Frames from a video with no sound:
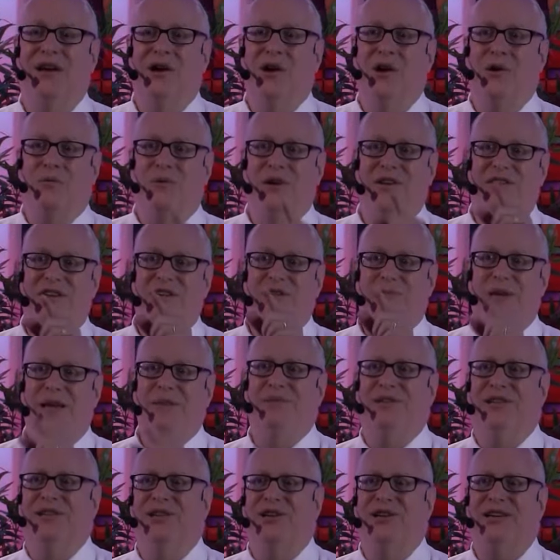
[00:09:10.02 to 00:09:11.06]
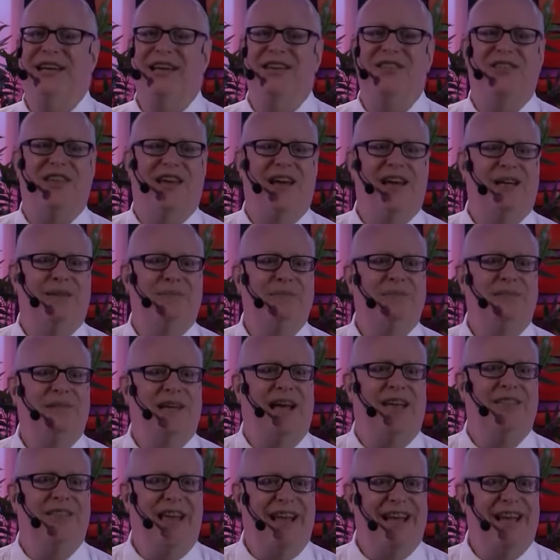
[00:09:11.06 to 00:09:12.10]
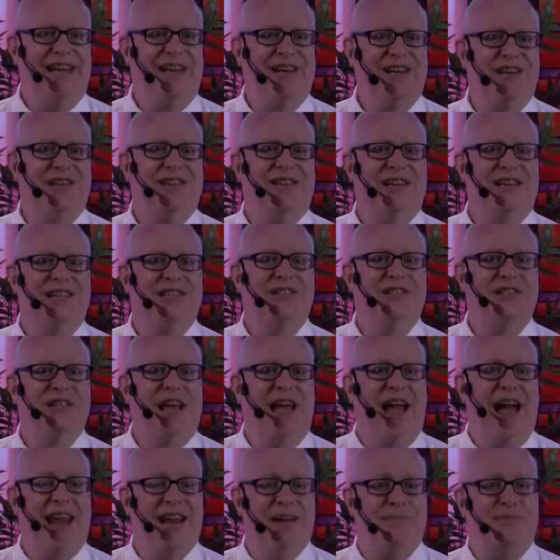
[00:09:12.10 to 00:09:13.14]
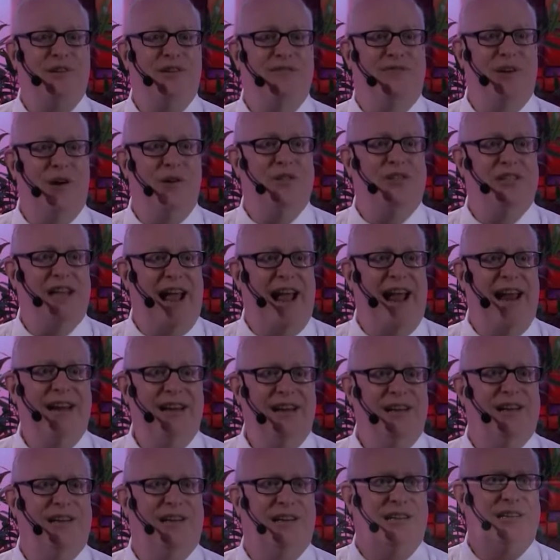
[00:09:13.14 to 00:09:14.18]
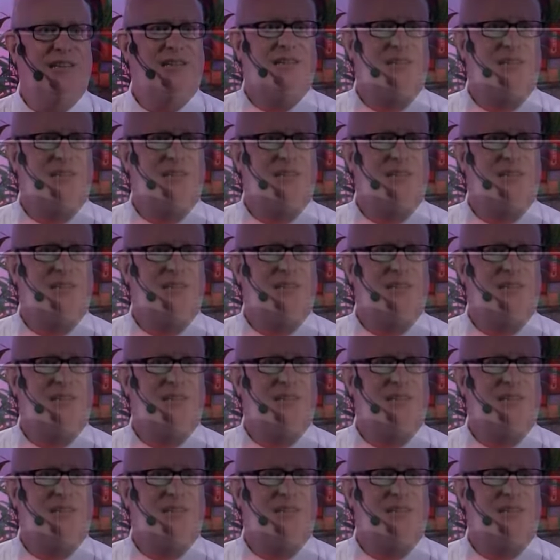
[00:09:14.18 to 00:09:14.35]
when these people look at them and they hear this and it provokes anger,